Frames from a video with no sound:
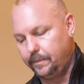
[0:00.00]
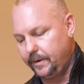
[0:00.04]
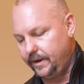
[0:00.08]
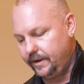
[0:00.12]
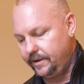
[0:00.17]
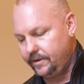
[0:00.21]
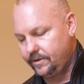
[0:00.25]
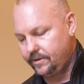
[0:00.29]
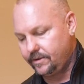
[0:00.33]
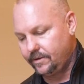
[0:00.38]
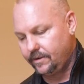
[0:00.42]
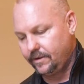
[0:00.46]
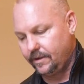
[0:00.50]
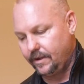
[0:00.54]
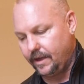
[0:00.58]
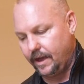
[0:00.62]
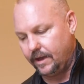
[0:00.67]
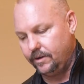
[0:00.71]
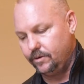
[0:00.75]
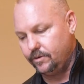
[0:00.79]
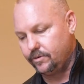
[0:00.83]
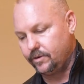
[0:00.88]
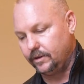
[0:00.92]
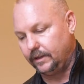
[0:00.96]
piece,
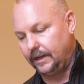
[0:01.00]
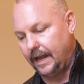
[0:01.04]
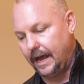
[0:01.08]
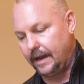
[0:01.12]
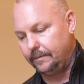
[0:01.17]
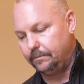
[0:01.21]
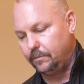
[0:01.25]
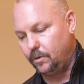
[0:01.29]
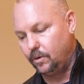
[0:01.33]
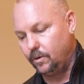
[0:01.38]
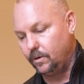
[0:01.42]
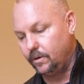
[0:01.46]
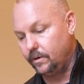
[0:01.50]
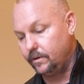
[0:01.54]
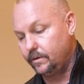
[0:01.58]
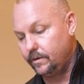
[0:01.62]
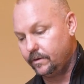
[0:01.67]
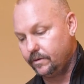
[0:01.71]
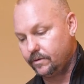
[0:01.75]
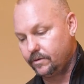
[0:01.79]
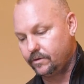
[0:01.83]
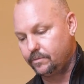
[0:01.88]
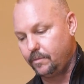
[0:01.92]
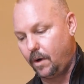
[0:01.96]
I used a lot more
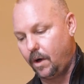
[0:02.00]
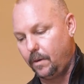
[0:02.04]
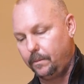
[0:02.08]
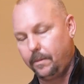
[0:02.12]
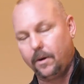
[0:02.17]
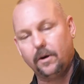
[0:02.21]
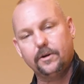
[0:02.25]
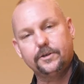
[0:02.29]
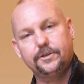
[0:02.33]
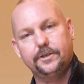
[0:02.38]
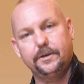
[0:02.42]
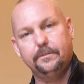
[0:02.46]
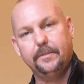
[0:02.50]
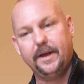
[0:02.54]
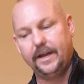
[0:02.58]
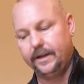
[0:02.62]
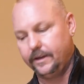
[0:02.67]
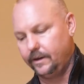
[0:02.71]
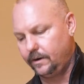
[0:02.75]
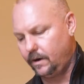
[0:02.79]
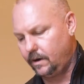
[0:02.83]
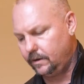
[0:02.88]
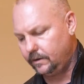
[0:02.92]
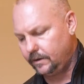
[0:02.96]
small parts to
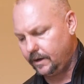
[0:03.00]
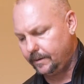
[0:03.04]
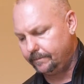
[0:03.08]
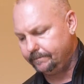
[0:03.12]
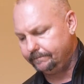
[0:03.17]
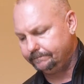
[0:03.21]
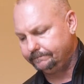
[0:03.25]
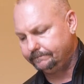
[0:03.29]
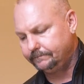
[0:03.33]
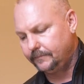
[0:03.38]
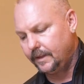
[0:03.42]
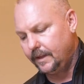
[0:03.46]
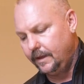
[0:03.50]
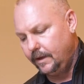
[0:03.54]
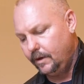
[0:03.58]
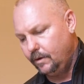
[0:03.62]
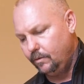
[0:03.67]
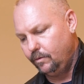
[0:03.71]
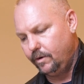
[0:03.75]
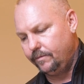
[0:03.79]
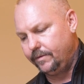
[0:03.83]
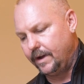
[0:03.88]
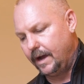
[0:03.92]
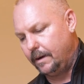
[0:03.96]
make it all up.
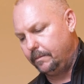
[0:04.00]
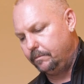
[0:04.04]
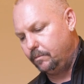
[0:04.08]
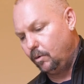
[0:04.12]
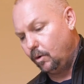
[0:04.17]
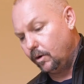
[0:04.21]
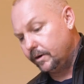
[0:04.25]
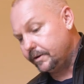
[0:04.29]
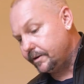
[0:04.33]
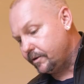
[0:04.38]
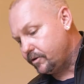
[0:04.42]
We've got more